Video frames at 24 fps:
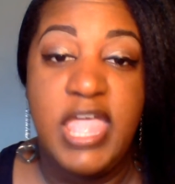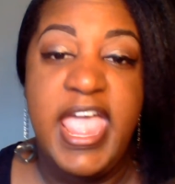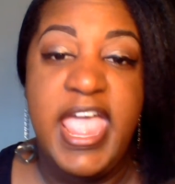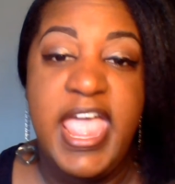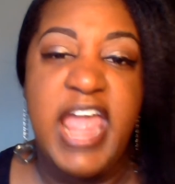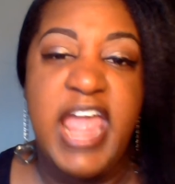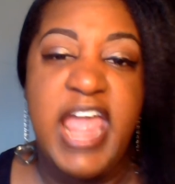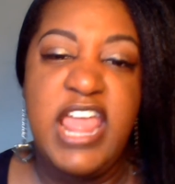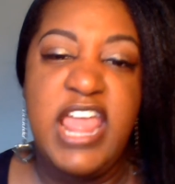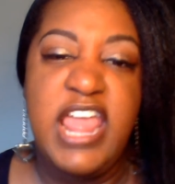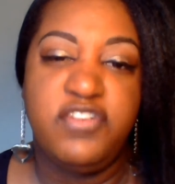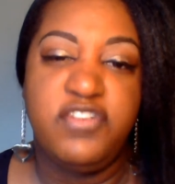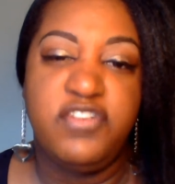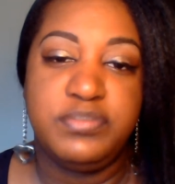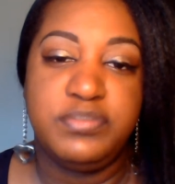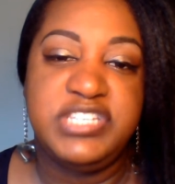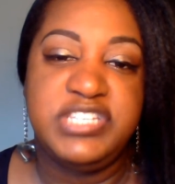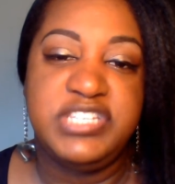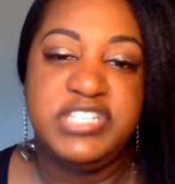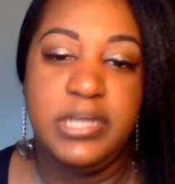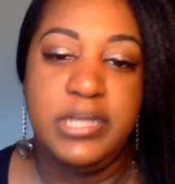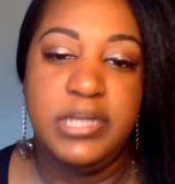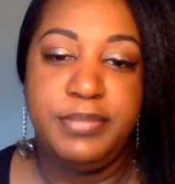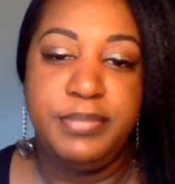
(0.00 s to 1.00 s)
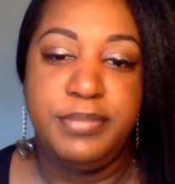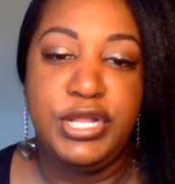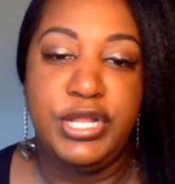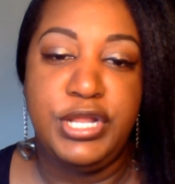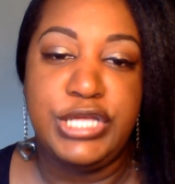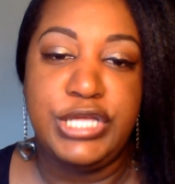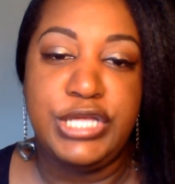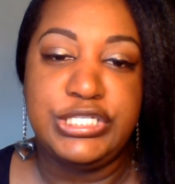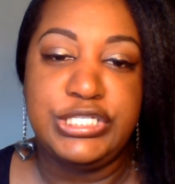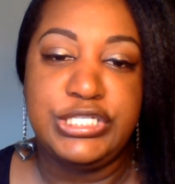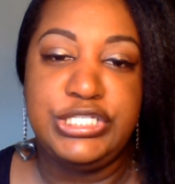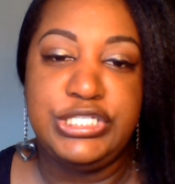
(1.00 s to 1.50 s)
And Ephraim's sitting up there
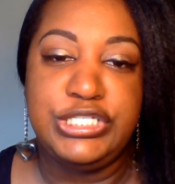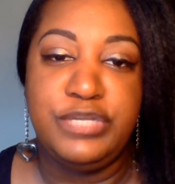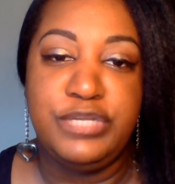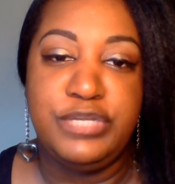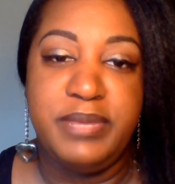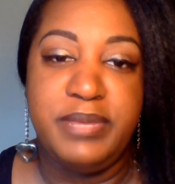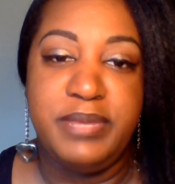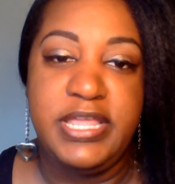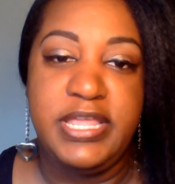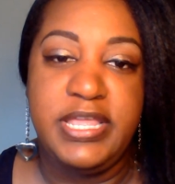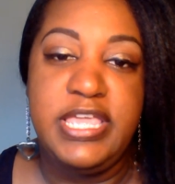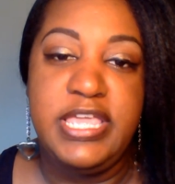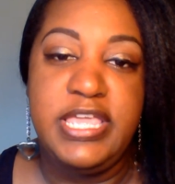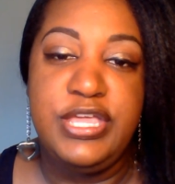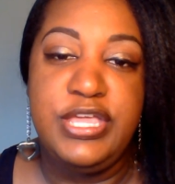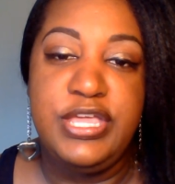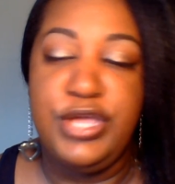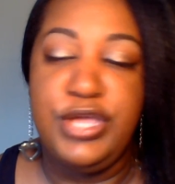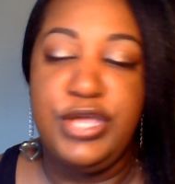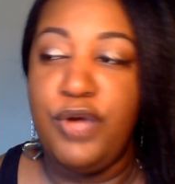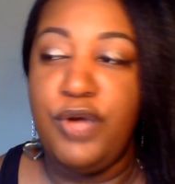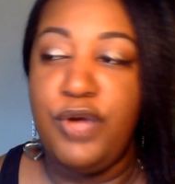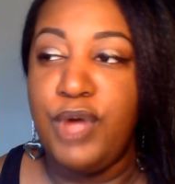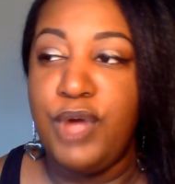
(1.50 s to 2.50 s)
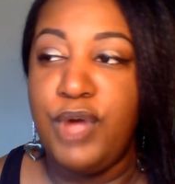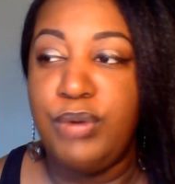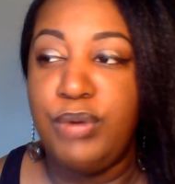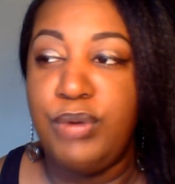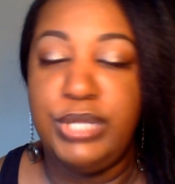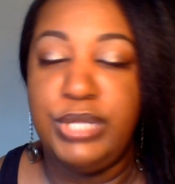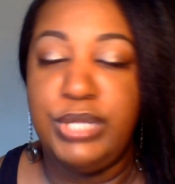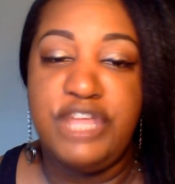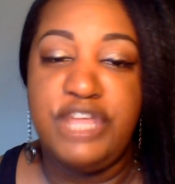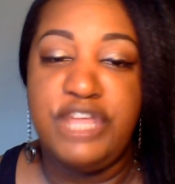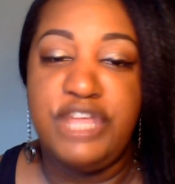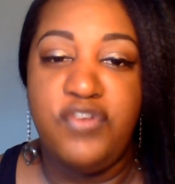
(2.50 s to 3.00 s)
looking stupid, and he gonna go
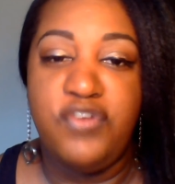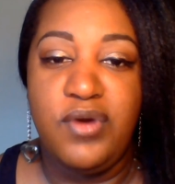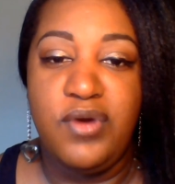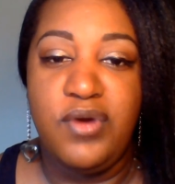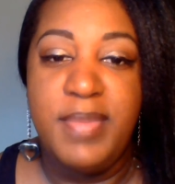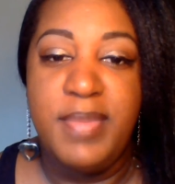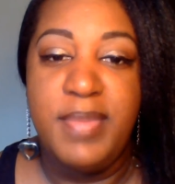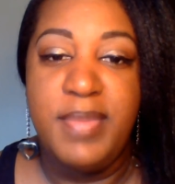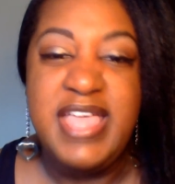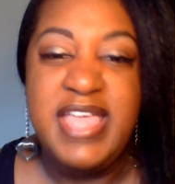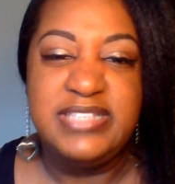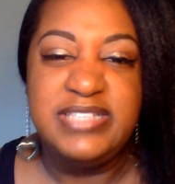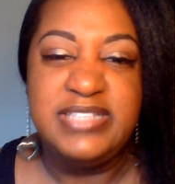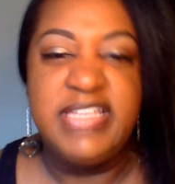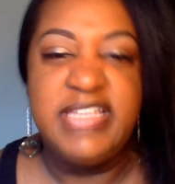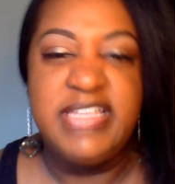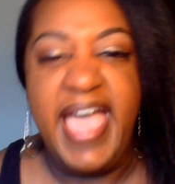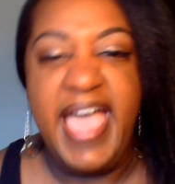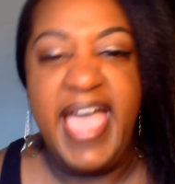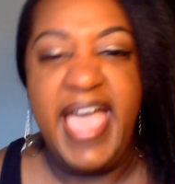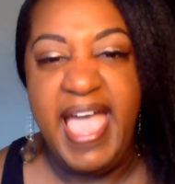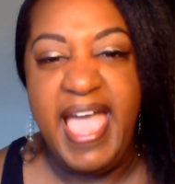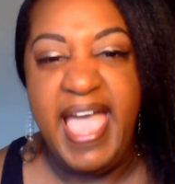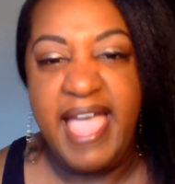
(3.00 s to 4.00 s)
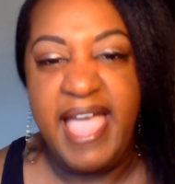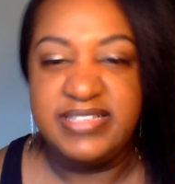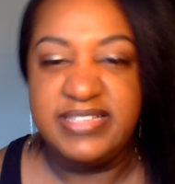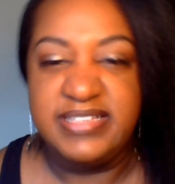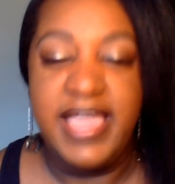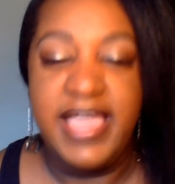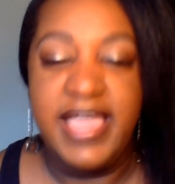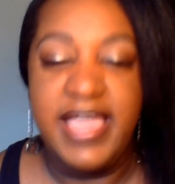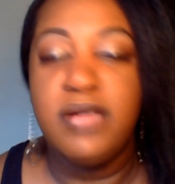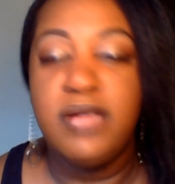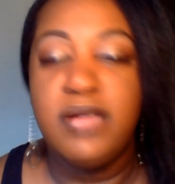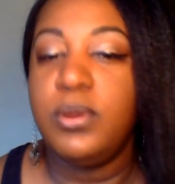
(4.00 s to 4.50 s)
looking for him. Zach,
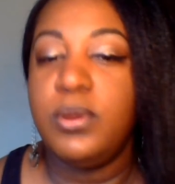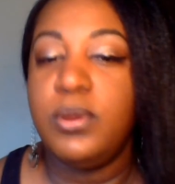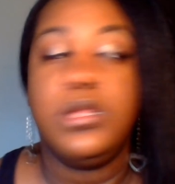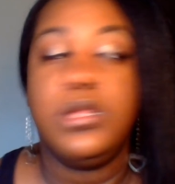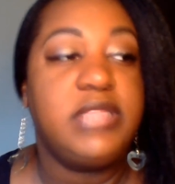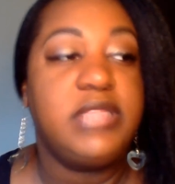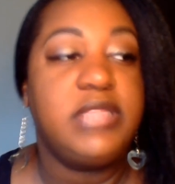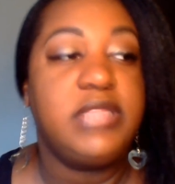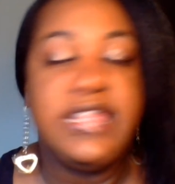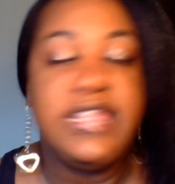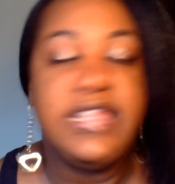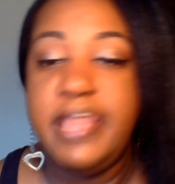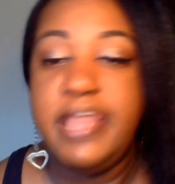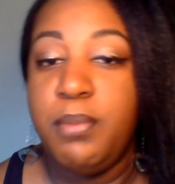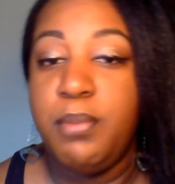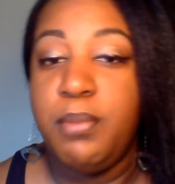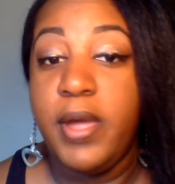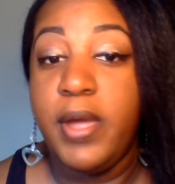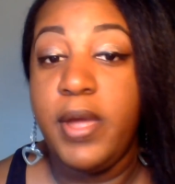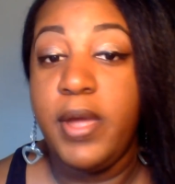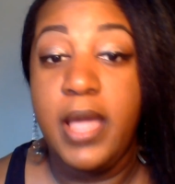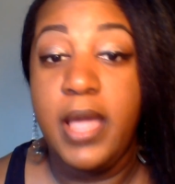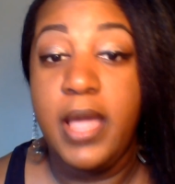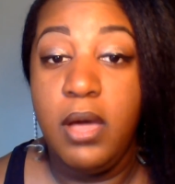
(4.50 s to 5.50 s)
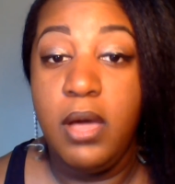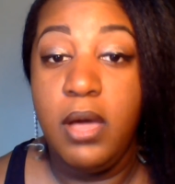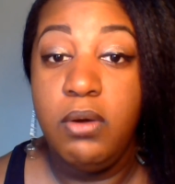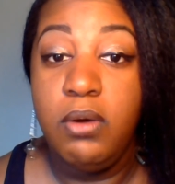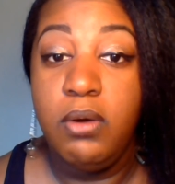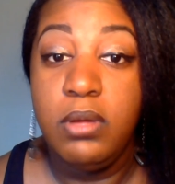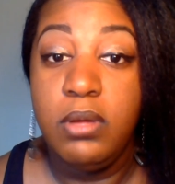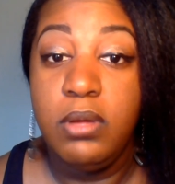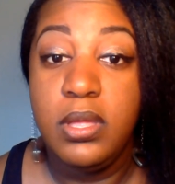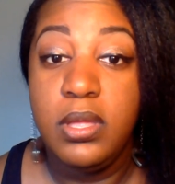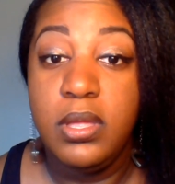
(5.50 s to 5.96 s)
go, let that boy go.